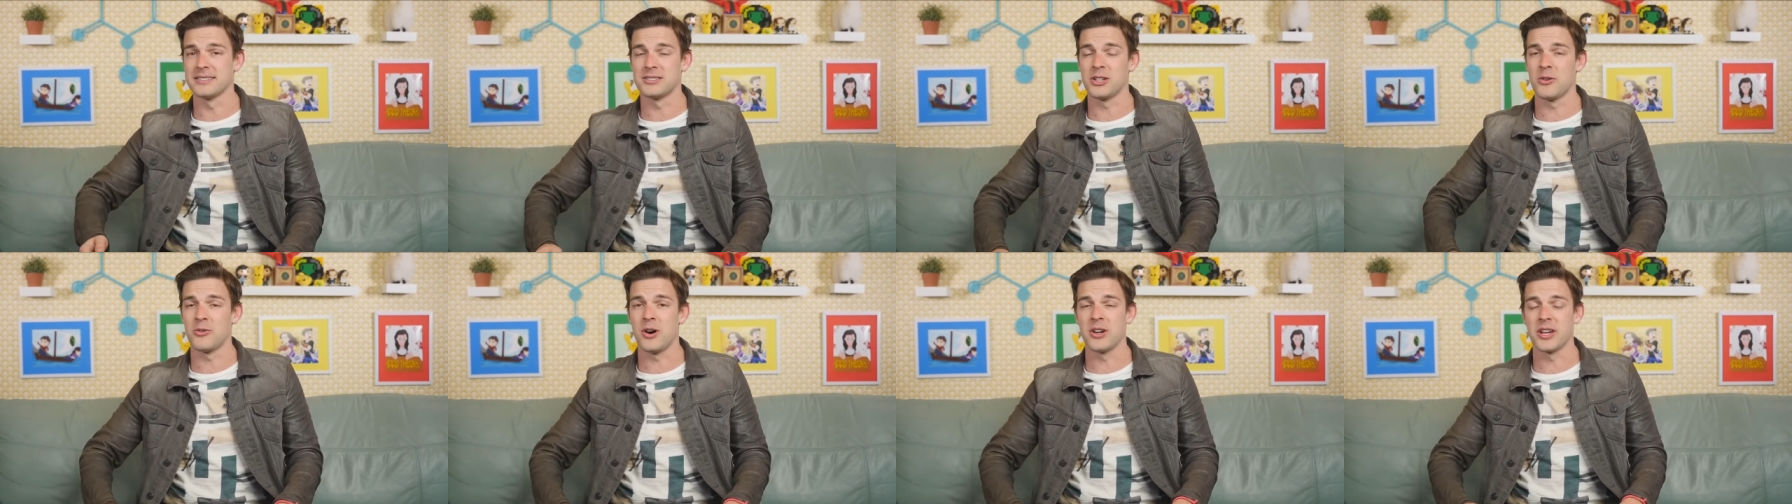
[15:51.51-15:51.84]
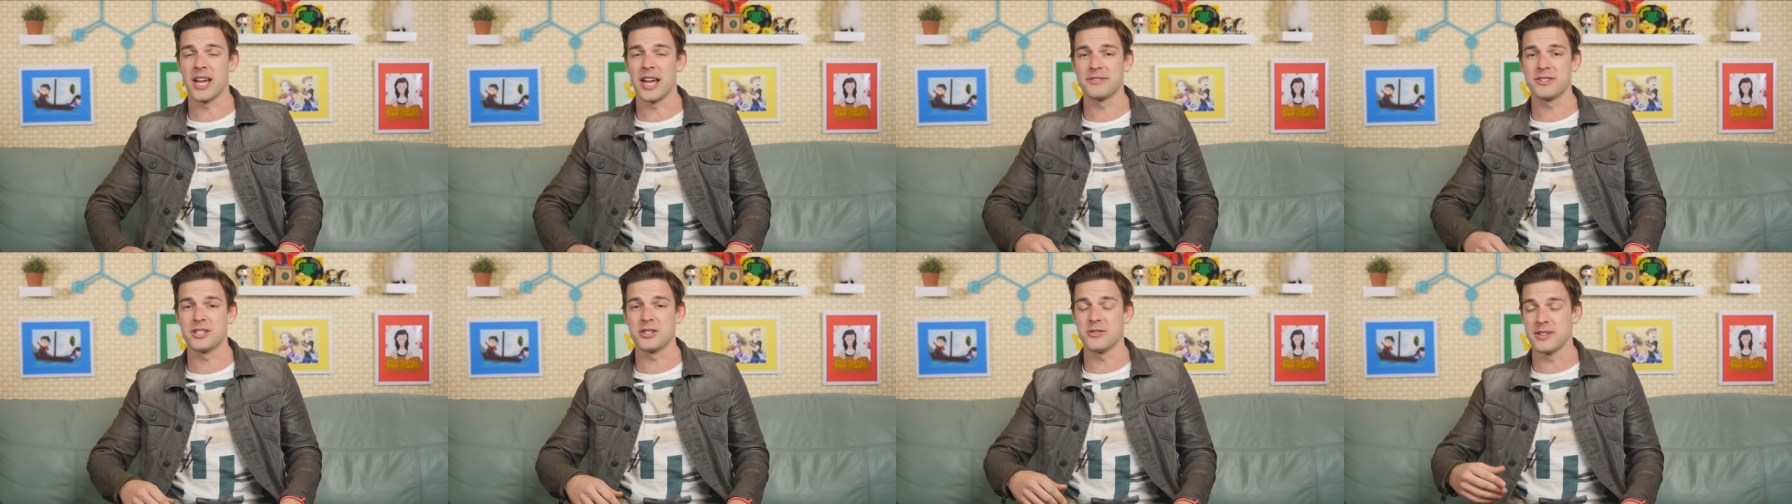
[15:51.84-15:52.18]
So all
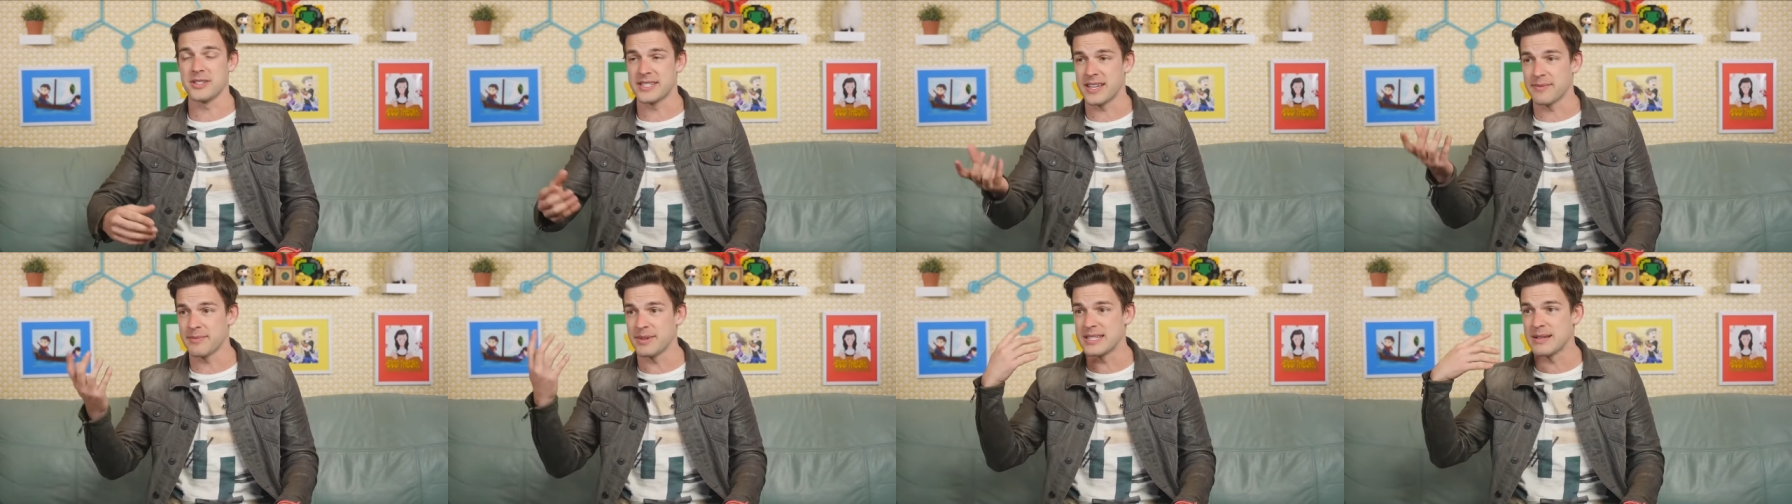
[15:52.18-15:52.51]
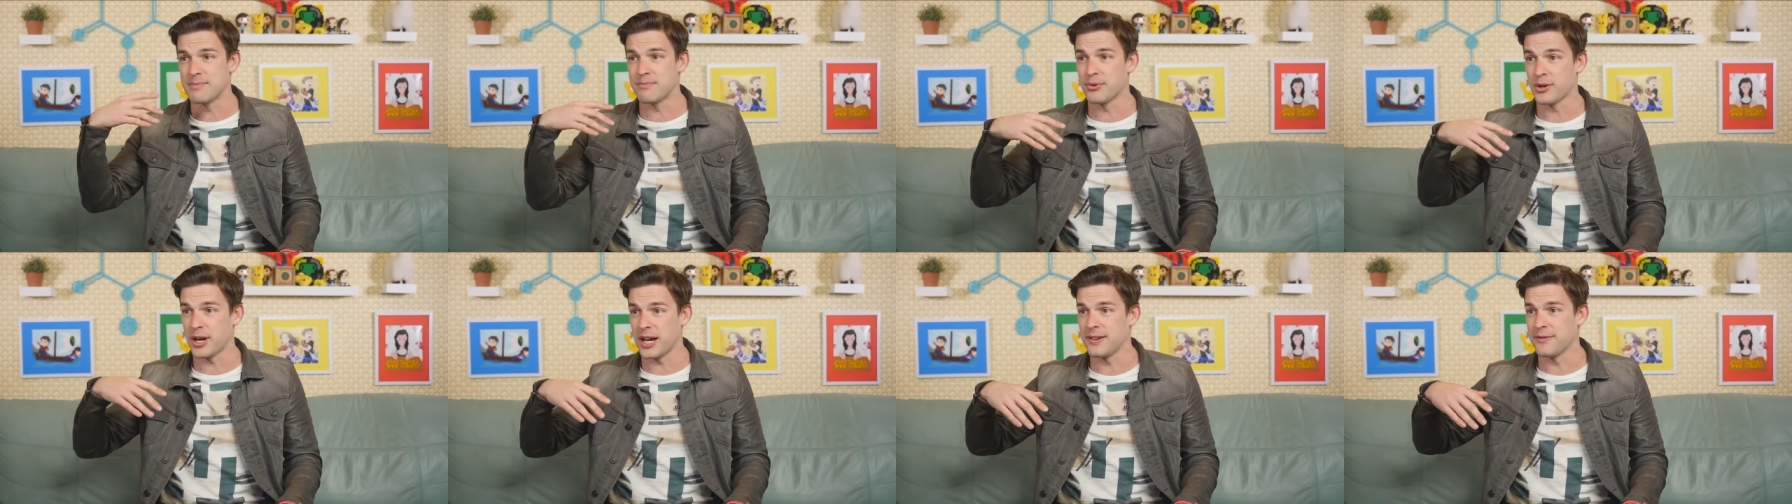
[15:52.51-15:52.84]
you have to do is give me
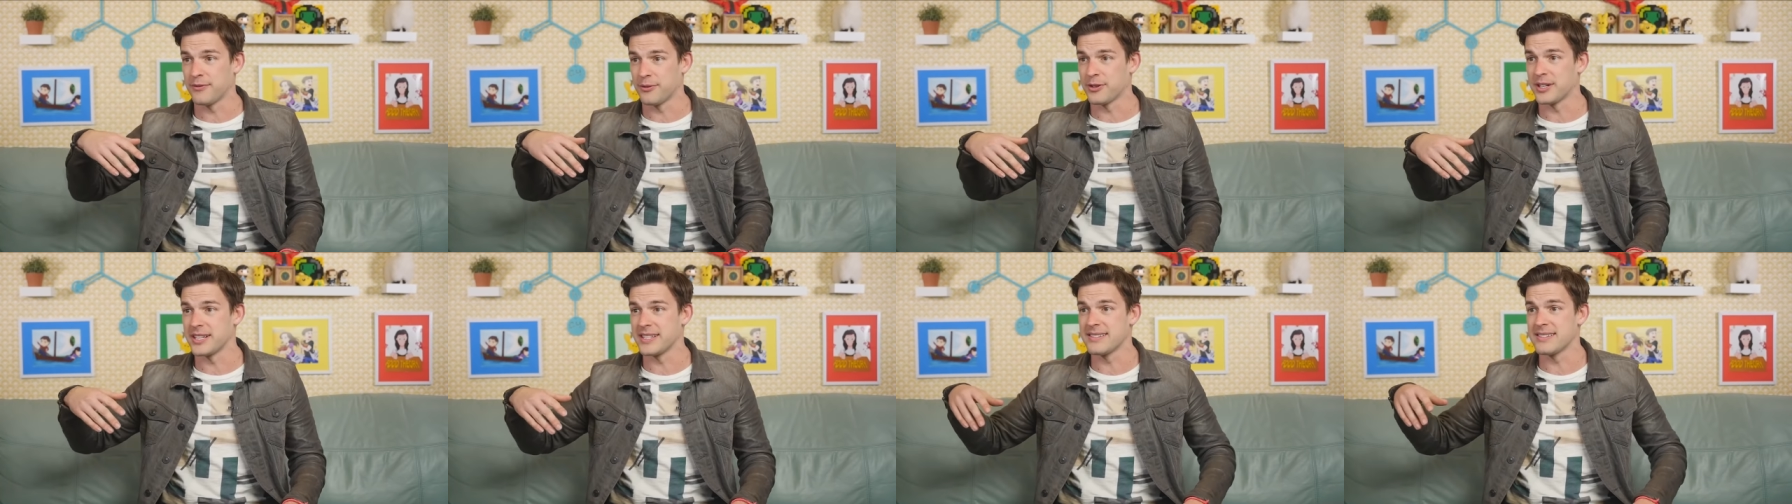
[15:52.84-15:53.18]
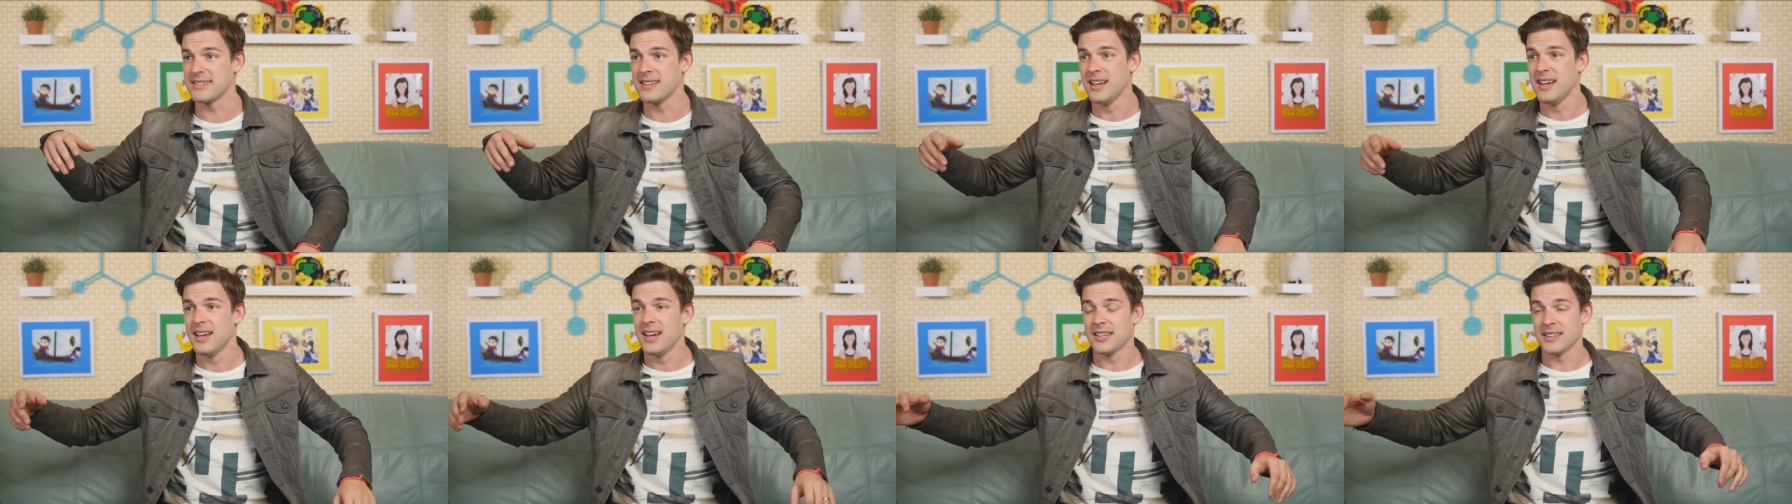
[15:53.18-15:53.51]
some brain
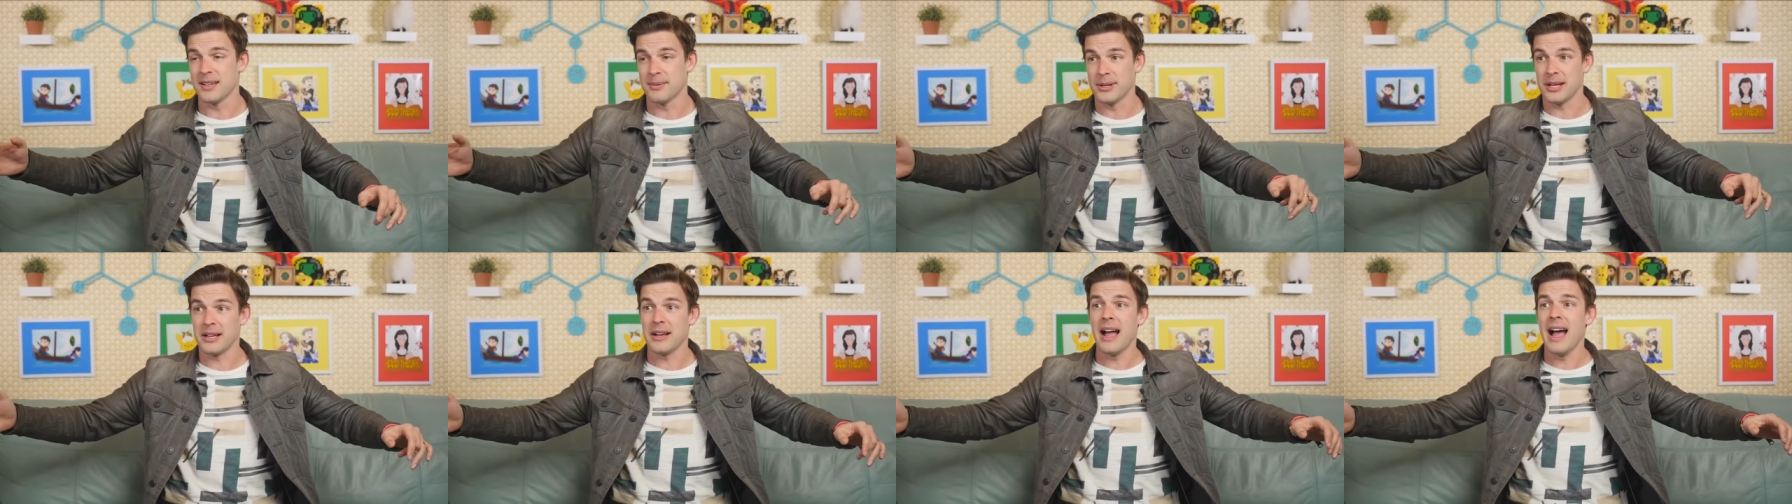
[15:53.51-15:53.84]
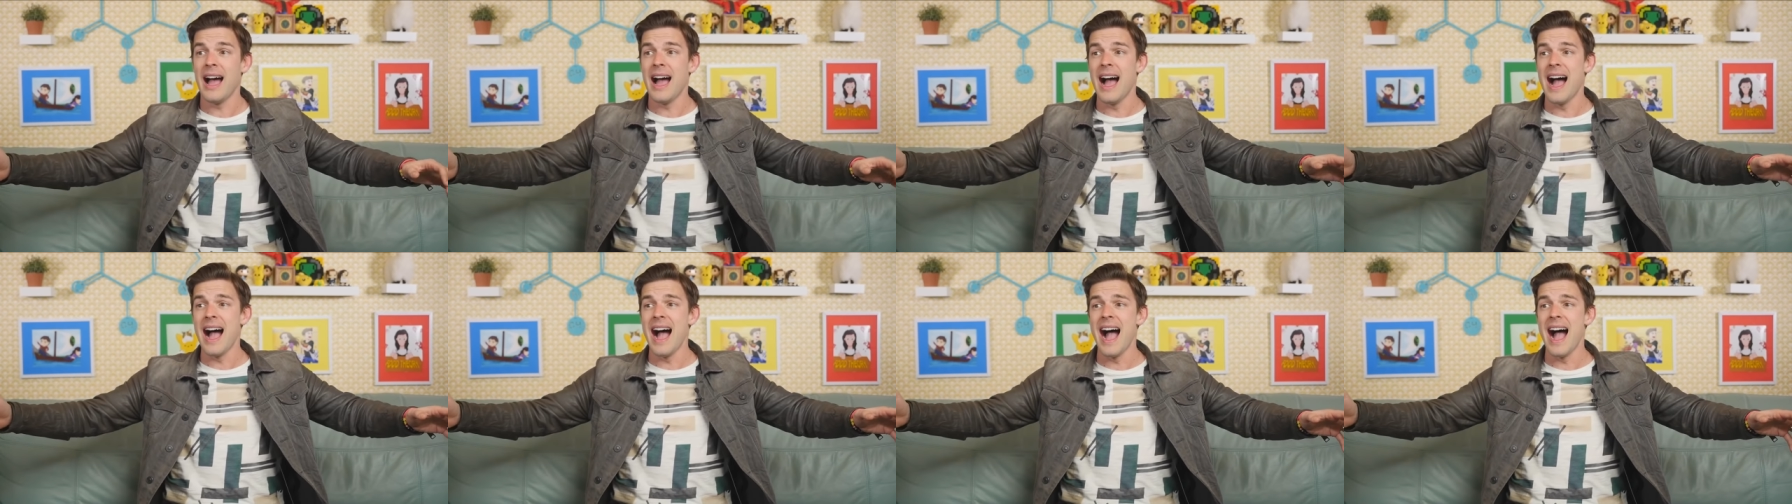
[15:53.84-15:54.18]
freeze, and I'm like, ah,